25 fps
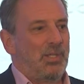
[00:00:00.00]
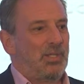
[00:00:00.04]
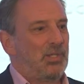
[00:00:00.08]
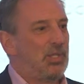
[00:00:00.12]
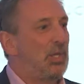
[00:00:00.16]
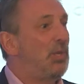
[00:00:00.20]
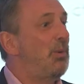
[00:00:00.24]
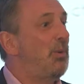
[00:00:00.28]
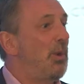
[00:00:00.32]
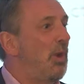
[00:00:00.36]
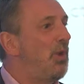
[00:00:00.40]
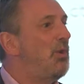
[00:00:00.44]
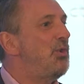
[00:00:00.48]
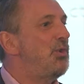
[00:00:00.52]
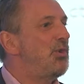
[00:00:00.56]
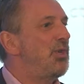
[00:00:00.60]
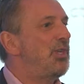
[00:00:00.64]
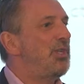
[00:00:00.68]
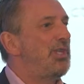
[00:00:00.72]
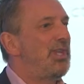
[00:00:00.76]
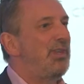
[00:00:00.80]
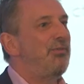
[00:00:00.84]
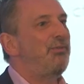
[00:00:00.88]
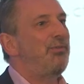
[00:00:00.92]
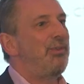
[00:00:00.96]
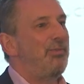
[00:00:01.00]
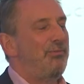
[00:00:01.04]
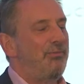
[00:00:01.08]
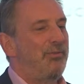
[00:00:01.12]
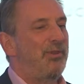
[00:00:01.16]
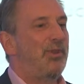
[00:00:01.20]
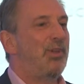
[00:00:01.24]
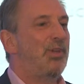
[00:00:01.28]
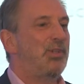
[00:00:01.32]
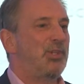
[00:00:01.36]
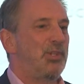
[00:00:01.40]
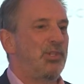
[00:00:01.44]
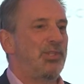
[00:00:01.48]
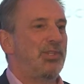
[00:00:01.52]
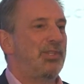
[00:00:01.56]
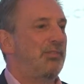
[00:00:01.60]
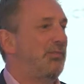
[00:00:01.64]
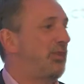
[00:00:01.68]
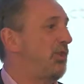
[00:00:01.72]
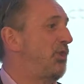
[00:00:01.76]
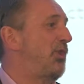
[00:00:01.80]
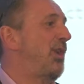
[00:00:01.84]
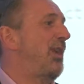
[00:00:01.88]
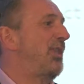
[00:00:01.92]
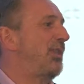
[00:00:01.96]
200 different versions of
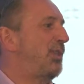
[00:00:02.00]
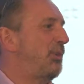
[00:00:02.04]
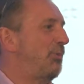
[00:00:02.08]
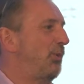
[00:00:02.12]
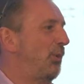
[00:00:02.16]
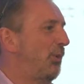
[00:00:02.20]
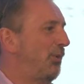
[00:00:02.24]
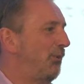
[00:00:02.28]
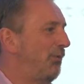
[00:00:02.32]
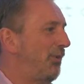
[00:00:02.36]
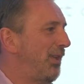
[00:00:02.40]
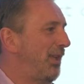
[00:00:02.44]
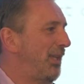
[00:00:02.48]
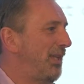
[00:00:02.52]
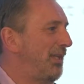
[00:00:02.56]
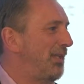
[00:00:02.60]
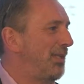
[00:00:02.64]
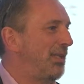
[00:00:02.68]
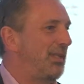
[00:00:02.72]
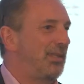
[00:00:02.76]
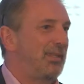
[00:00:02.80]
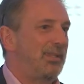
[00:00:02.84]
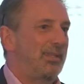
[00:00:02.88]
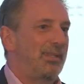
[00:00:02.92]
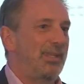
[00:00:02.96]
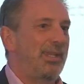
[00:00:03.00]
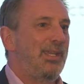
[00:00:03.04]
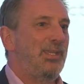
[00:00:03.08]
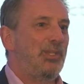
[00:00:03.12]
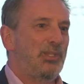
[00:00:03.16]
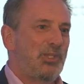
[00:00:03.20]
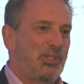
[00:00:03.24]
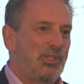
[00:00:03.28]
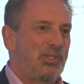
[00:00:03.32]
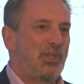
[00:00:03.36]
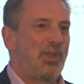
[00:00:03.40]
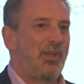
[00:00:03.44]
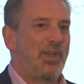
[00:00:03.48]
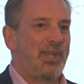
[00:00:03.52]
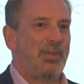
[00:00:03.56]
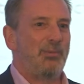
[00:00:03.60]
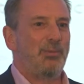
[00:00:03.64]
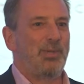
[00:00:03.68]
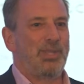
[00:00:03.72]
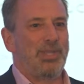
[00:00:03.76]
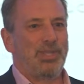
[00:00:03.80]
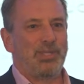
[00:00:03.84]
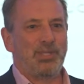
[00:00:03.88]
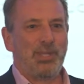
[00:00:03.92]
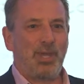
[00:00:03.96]
a transport fleet. Each site
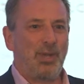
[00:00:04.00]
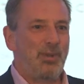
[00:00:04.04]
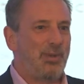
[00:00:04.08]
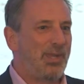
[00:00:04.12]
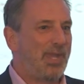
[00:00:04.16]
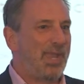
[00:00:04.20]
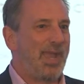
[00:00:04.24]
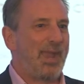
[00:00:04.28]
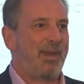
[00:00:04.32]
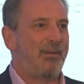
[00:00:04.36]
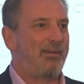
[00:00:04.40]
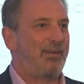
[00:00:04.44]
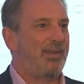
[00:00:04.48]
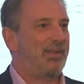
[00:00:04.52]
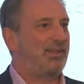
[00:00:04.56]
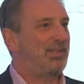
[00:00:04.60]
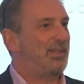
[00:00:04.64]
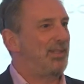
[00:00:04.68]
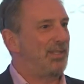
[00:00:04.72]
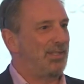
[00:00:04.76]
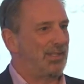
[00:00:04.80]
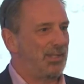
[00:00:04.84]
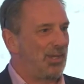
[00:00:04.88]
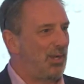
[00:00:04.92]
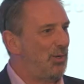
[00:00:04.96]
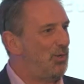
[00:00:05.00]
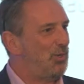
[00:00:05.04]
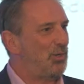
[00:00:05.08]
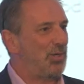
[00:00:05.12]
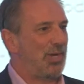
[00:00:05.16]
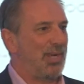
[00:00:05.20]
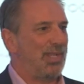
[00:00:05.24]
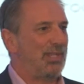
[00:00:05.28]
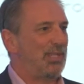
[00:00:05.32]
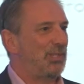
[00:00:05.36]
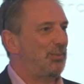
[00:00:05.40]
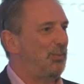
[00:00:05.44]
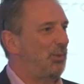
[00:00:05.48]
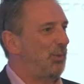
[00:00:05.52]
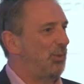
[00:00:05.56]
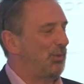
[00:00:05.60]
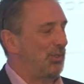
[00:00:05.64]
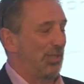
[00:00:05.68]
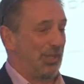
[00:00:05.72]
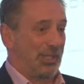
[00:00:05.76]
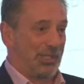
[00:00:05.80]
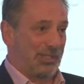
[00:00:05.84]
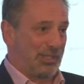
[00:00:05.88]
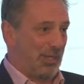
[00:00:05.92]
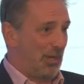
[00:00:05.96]
with its own carriers and its own transport
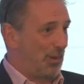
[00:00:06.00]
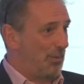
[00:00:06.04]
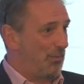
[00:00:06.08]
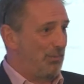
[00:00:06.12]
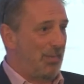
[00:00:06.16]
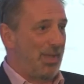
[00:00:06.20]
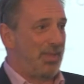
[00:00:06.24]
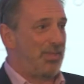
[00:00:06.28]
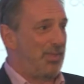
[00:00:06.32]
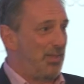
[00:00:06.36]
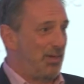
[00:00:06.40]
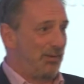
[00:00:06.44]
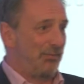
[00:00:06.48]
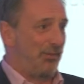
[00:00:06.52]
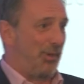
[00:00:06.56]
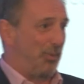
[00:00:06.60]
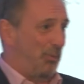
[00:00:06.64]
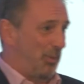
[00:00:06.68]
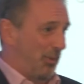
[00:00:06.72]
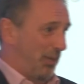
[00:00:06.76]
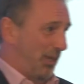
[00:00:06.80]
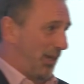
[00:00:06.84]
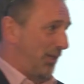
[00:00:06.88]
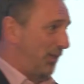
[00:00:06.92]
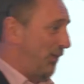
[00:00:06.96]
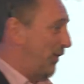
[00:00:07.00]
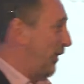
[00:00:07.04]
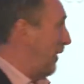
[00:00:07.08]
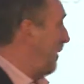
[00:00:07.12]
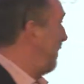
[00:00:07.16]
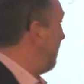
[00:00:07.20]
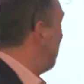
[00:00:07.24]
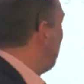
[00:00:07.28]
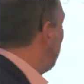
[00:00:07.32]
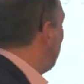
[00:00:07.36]
and its own method of operation.